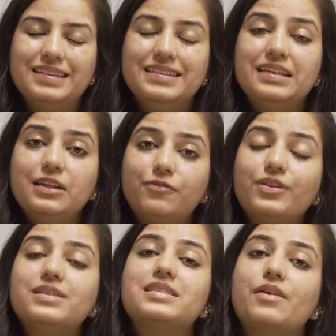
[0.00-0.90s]
The
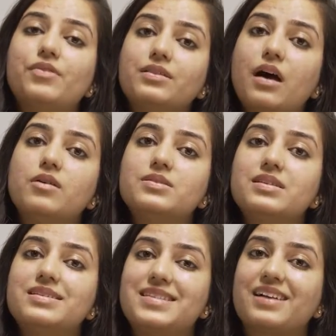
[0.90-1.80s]
difference
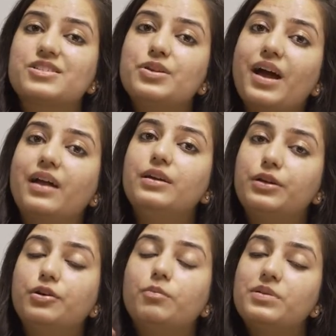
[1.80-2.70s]
7,000 is actually added
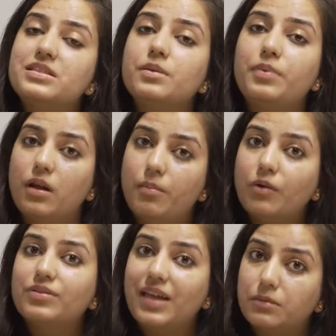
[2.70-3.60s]
to your principal
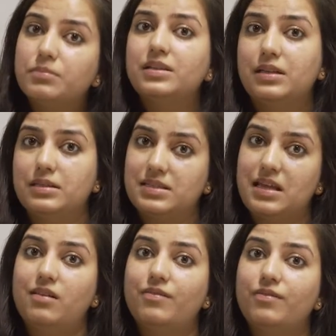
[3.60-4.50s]
amount that month
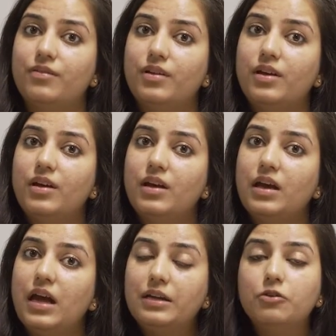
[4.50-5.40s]
itself,
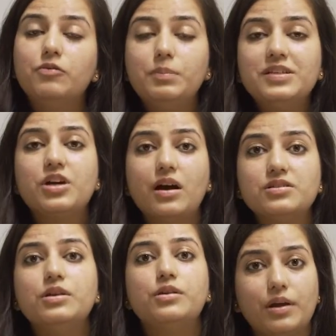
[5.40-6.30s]
and you will be
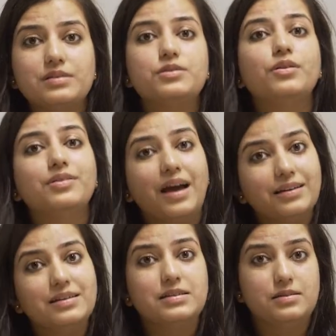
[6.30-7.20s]
charged interest on
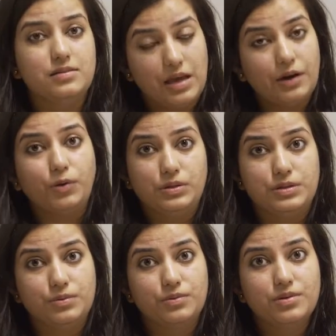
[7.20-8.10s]
that
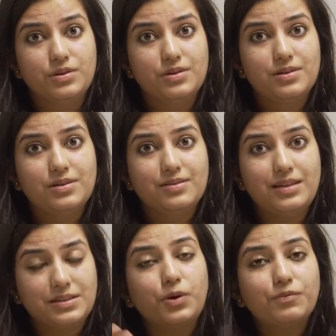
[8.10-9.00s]
also.
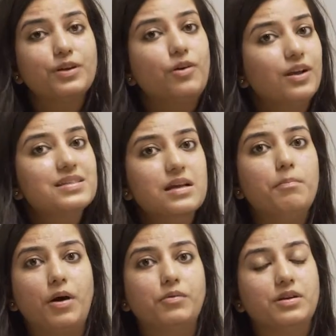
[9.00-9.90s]
That's what we call as
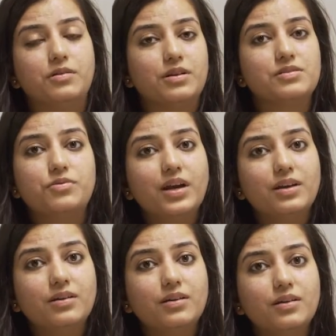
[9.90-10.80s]
compound interest, right?
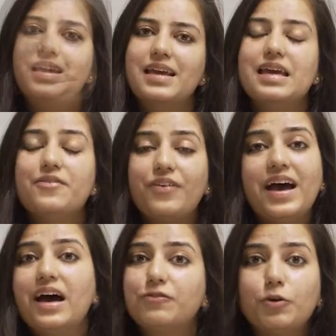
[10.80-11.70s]
If I
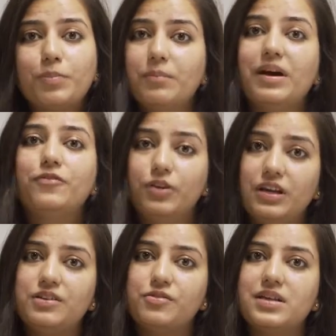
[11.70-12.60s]
have to pay my full
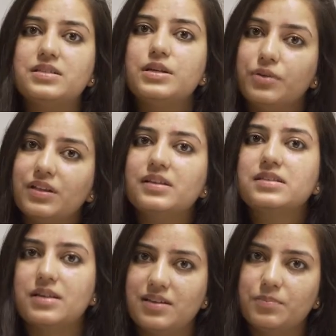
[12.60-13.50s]
interest during the
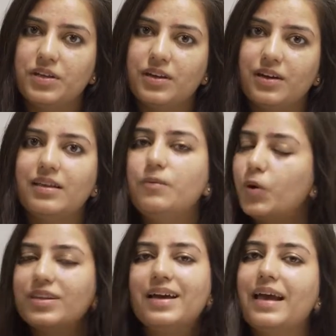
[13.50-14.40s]
study period, then
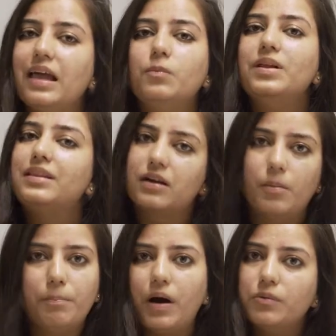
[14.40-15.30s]
what the hell will they
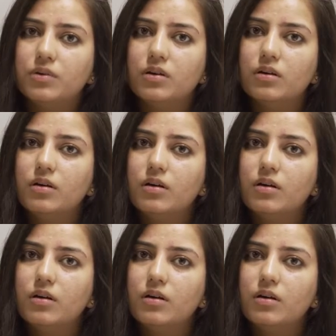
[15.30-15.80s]
compound?